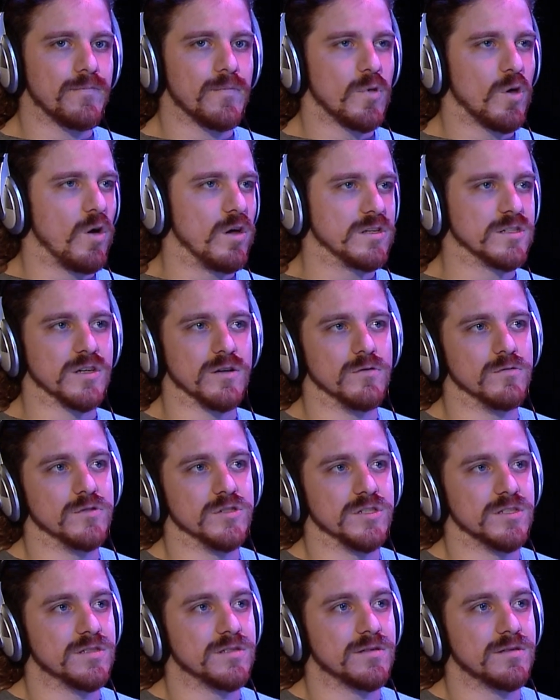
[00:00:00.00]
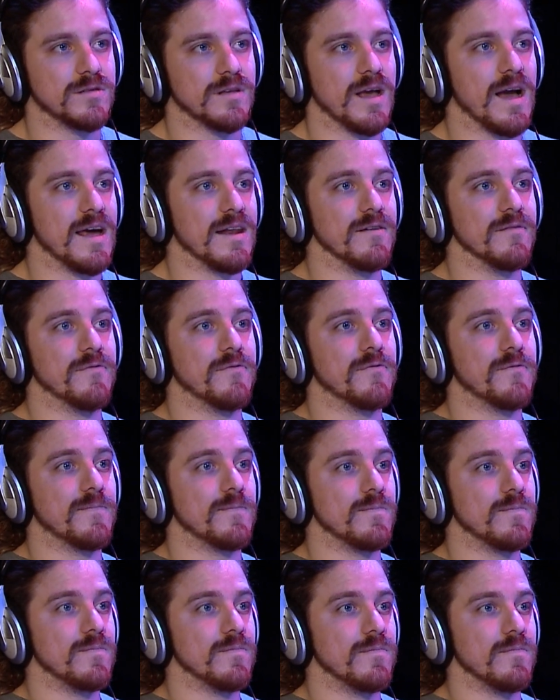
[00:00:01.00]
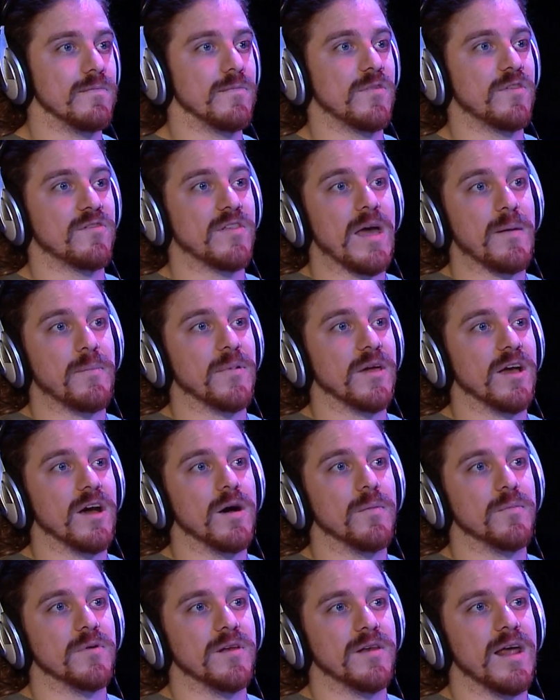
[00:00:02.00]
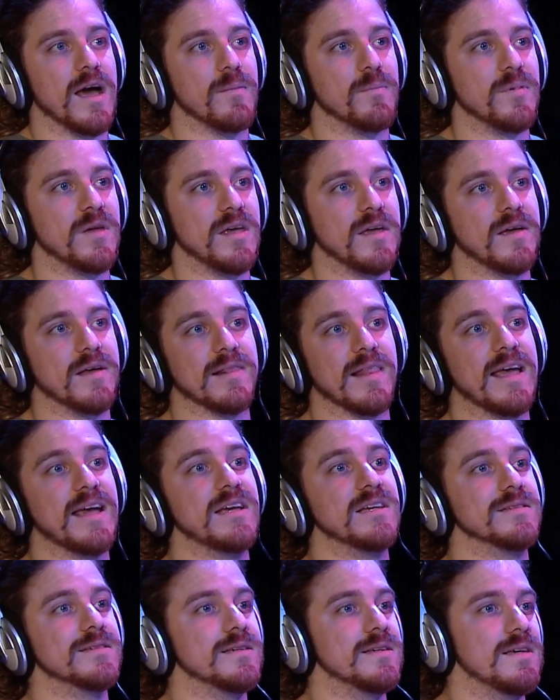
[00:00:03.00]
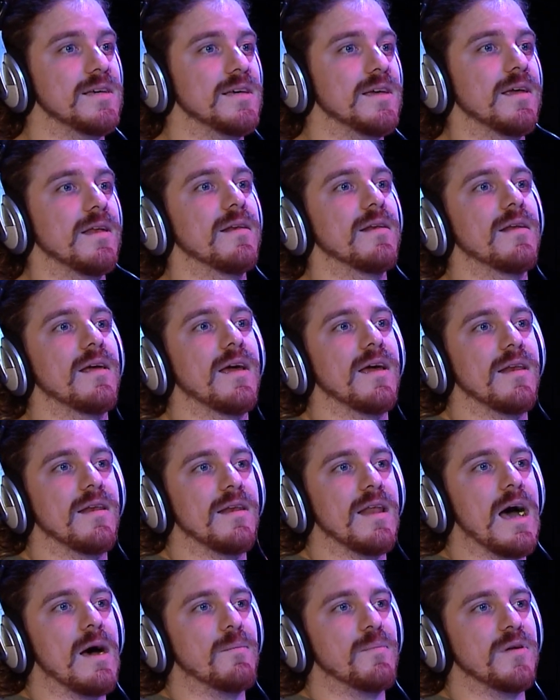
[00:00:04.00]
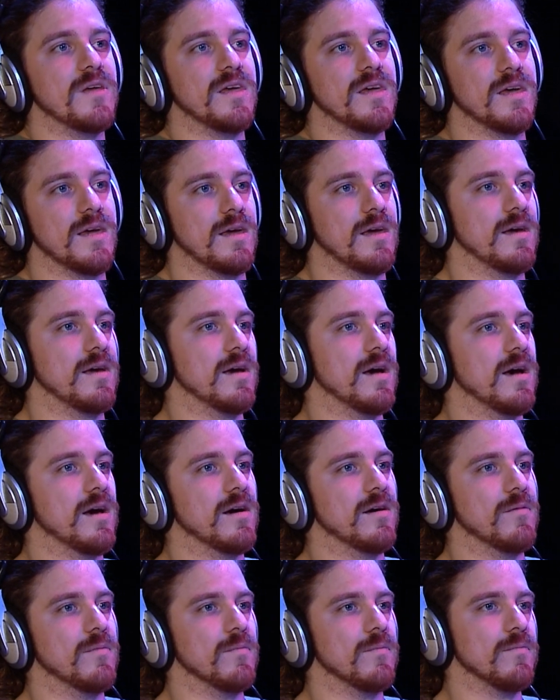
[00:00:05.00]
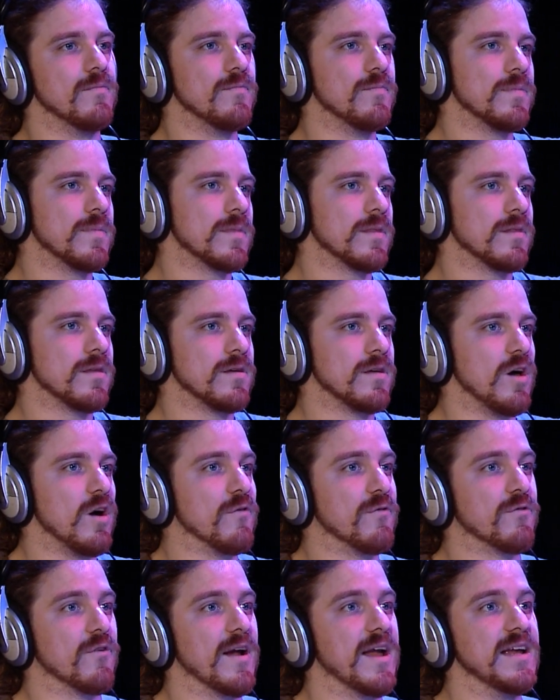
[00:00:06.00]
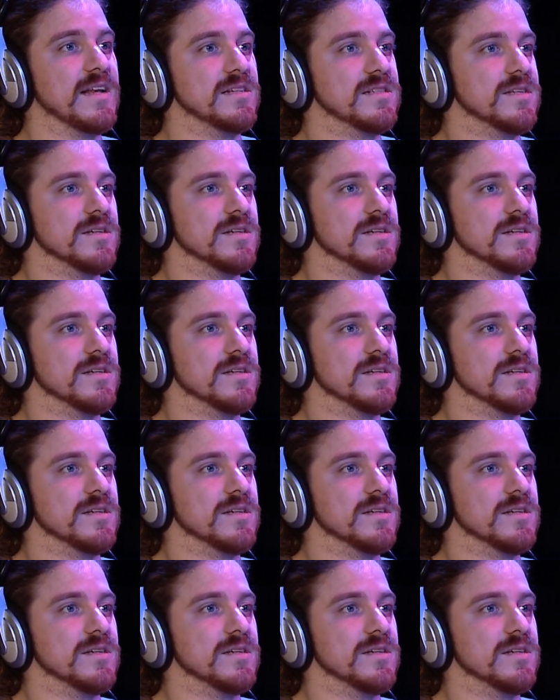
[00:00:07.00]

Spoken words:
also just kind of stepping up and not being lazy and not being afraid